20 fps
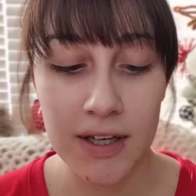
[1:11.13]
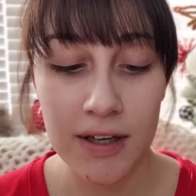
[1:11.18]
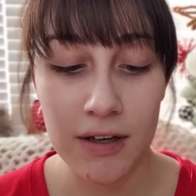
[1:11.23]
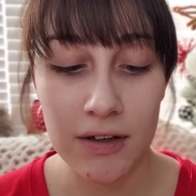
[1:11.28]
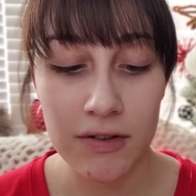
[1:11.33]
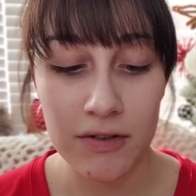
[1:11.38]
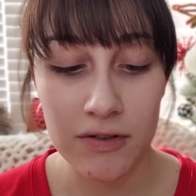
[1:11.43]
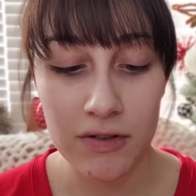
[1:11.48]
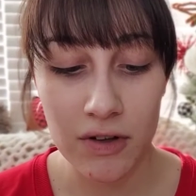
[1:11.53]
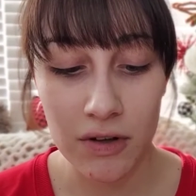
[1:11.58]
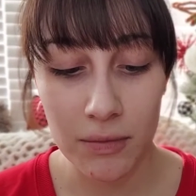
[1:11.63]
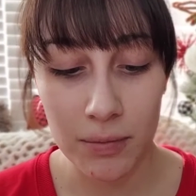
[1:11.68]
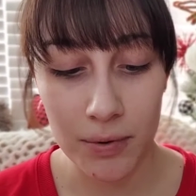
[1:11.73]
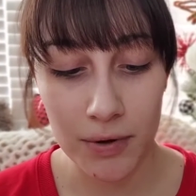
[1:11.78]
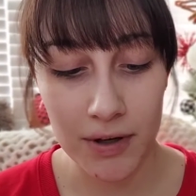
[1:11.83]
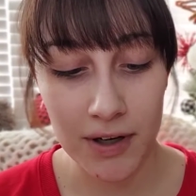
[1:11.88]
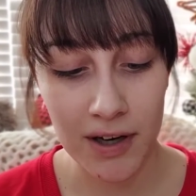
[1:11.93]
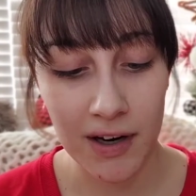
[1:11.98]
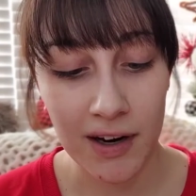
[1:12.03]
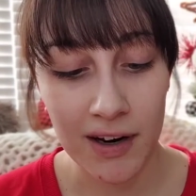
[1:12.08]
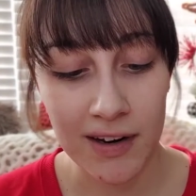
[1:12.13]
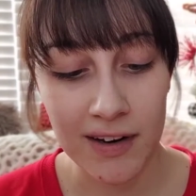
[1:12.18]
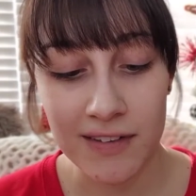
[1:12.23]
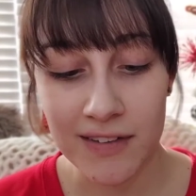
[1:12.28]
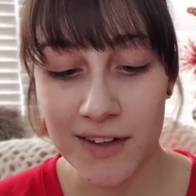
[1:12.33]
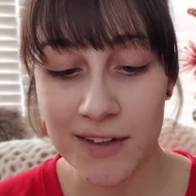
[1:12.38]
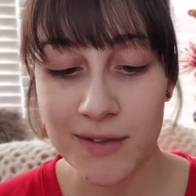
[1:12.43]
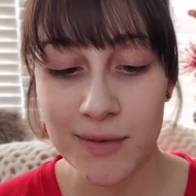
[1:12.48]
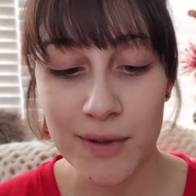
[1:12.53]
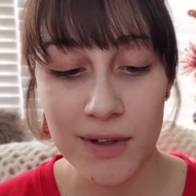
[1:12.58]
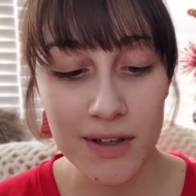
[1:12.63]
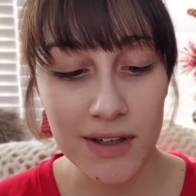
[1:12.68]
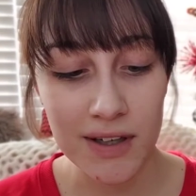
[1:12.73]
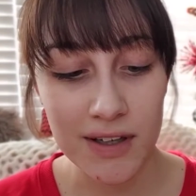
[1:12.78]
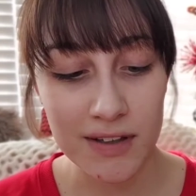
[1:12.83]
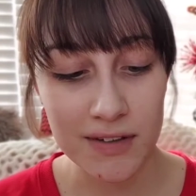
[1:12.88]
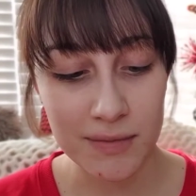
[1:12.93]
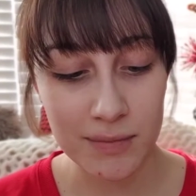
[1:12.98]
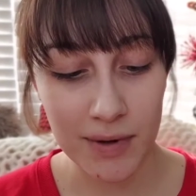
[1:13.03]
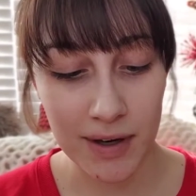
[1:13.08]
is so pretty. This one
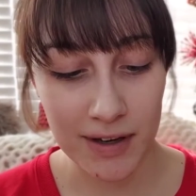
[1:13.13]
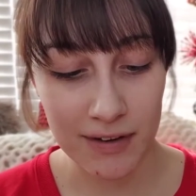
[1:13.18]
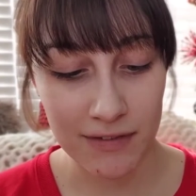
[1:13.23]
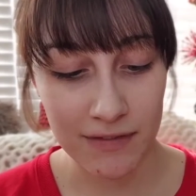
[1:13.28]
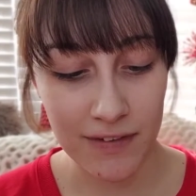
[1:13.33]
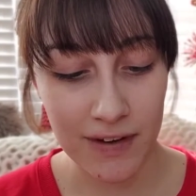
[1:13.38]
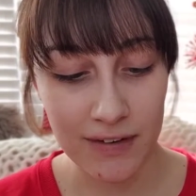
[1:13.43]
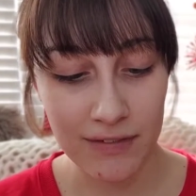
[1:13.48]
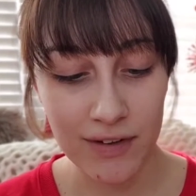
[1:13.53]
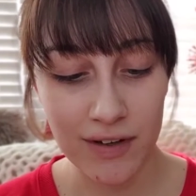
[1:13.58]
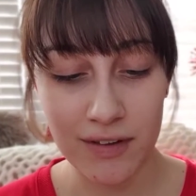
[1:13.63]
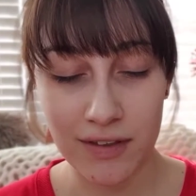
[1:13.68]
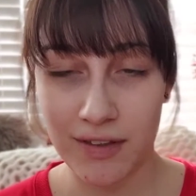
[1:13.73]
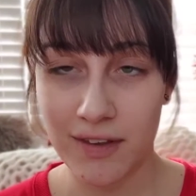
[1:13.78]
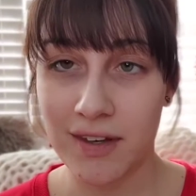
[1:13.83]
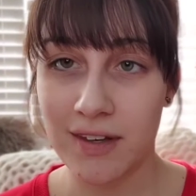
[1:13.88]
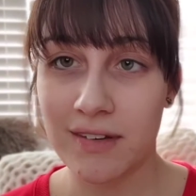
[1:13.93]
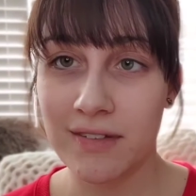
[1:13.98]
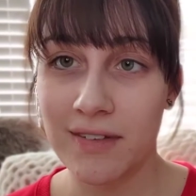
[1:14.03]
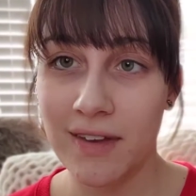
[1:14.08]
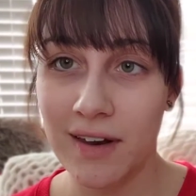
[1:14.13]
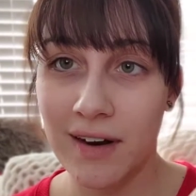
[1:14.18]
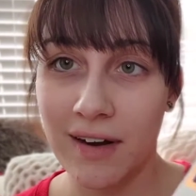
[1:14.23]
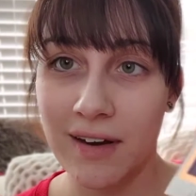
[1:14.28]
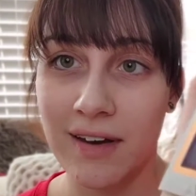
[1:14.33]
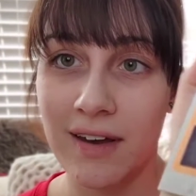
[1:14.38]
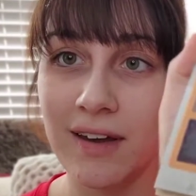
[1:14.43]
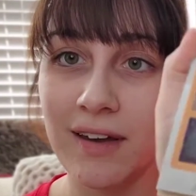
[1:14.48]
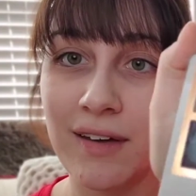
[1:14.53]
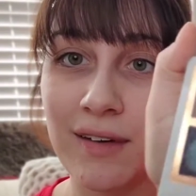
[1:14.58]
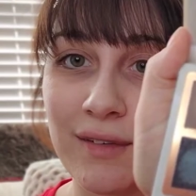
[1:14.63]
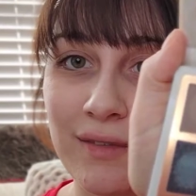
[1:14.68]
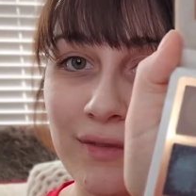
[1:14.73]
is my favorite thing that I have